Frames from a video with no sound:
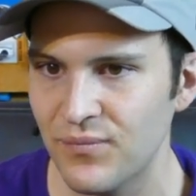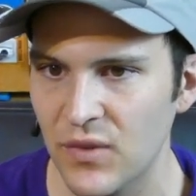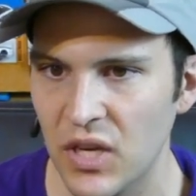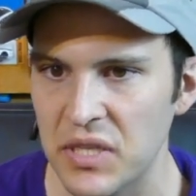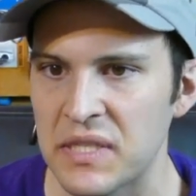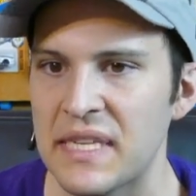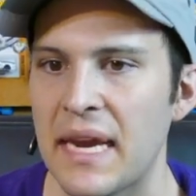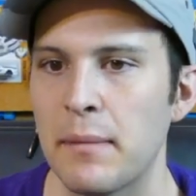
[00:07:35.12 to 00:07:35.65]

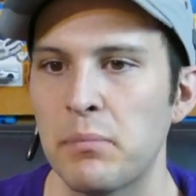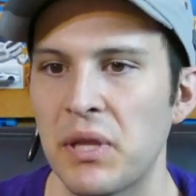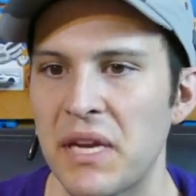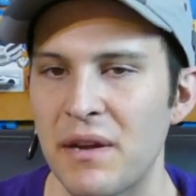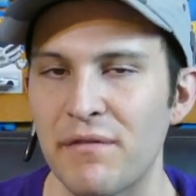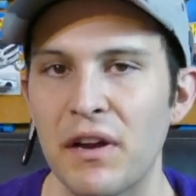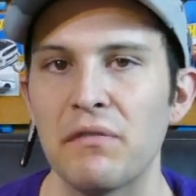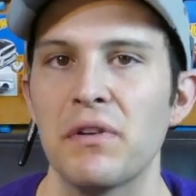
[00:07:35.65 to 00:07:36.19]
sampling
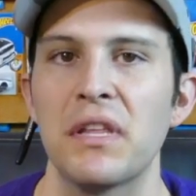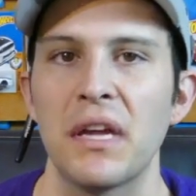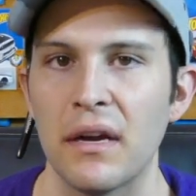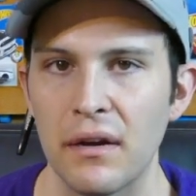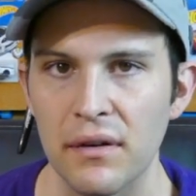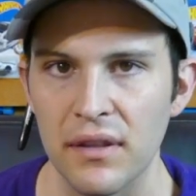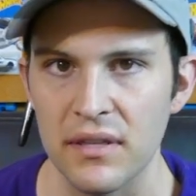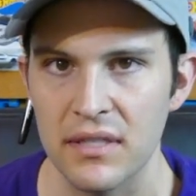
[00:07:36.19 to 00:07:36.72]
of everything
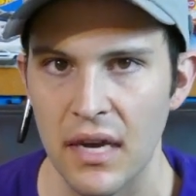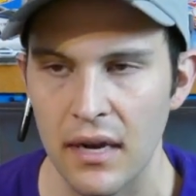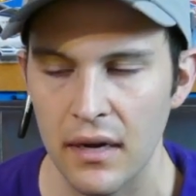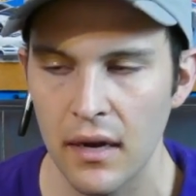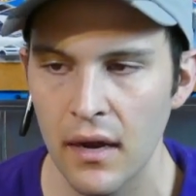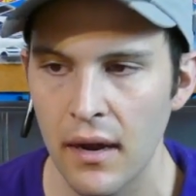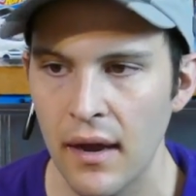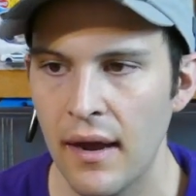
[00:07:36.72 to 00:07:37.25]
under the sun.
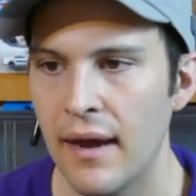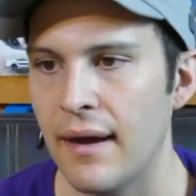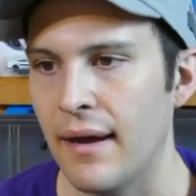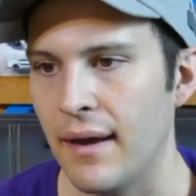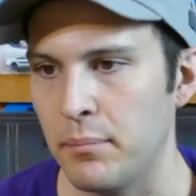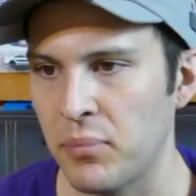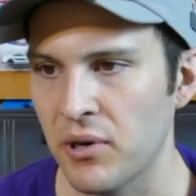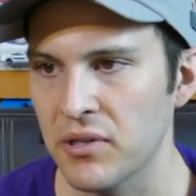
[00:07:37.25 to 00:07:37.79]

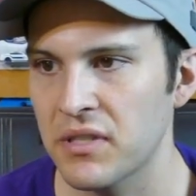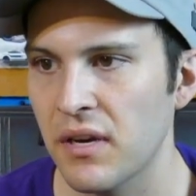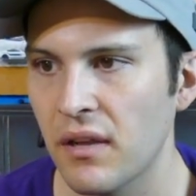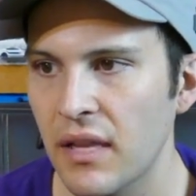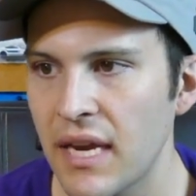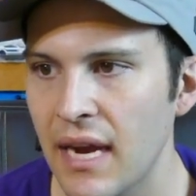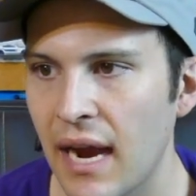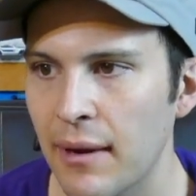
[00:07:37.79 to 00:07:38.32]
Personally,